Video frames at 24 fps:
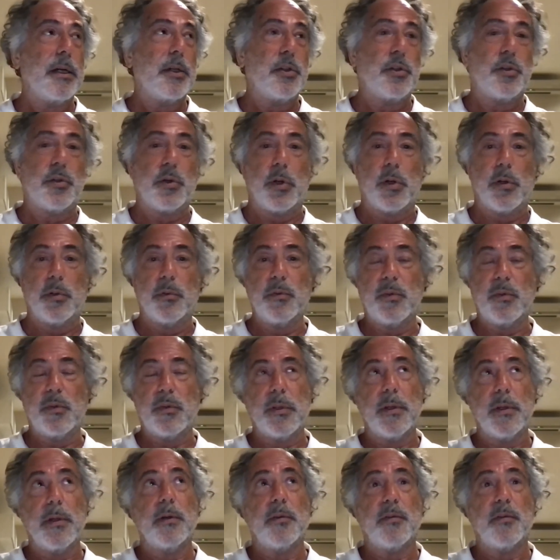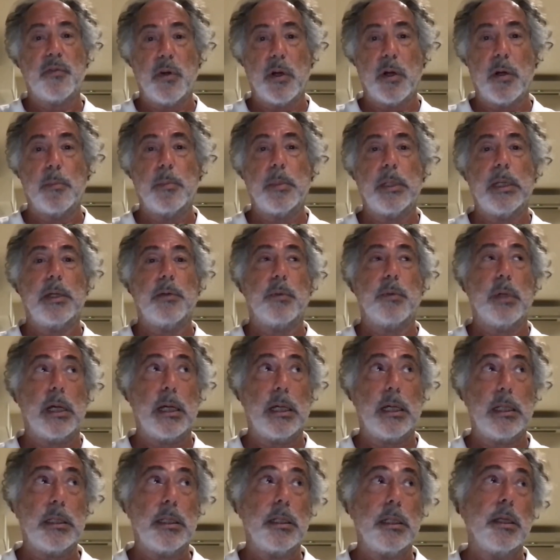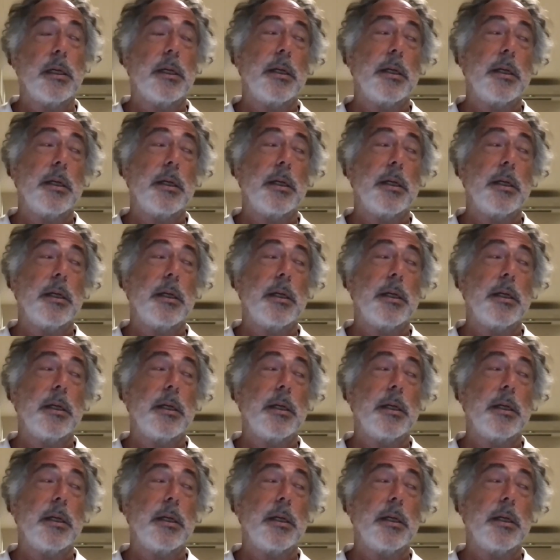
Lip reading: drones from Iran.